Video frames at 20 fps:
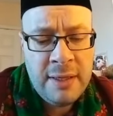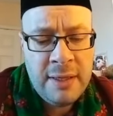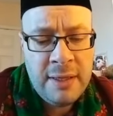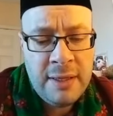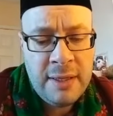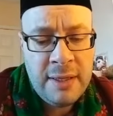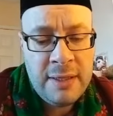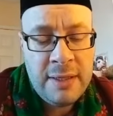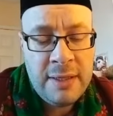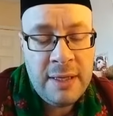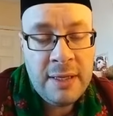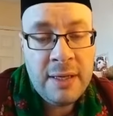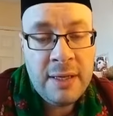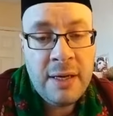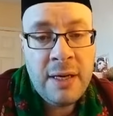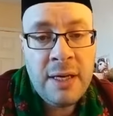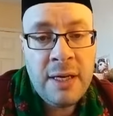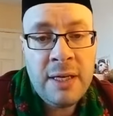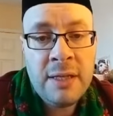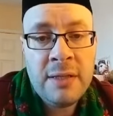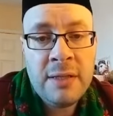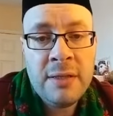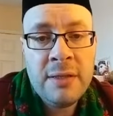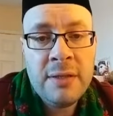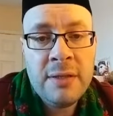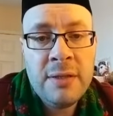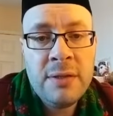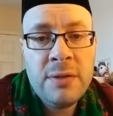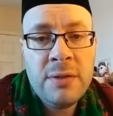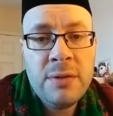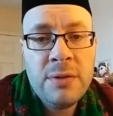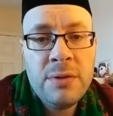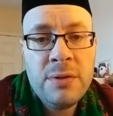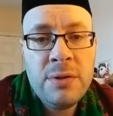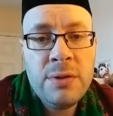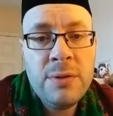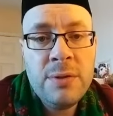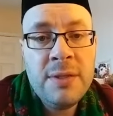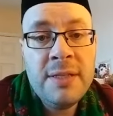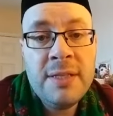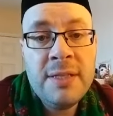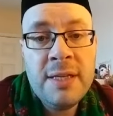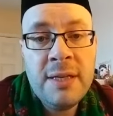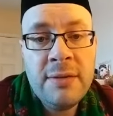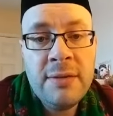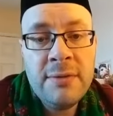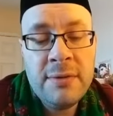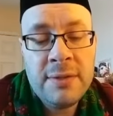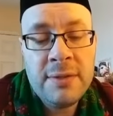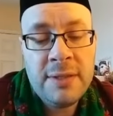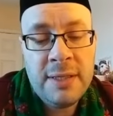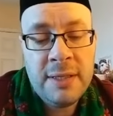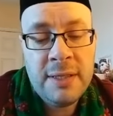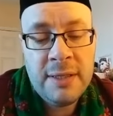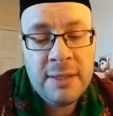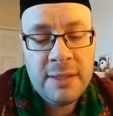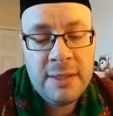and their guide to integrity.